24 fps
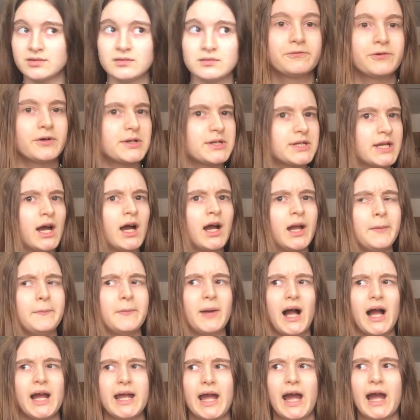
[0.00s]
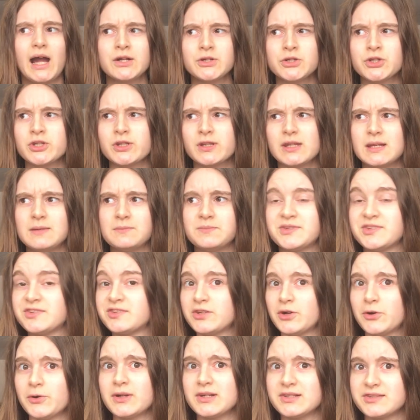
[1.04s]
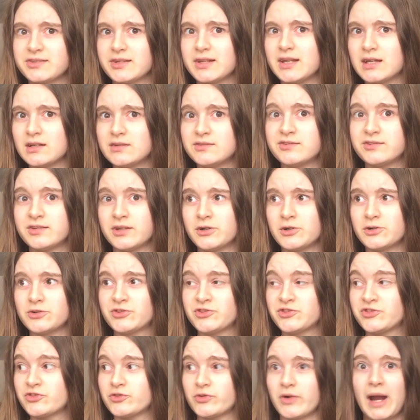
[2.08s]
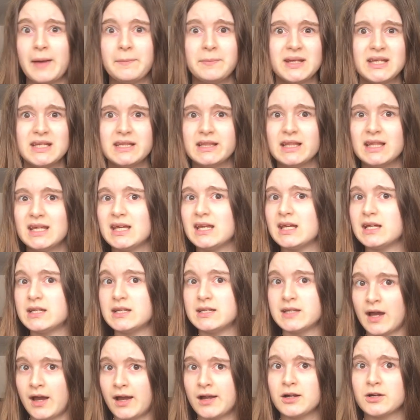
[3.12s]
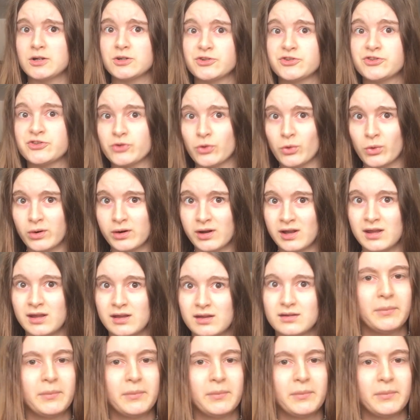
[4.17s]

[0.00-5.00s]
For a time, I actually seriously considered scrapping the entire story.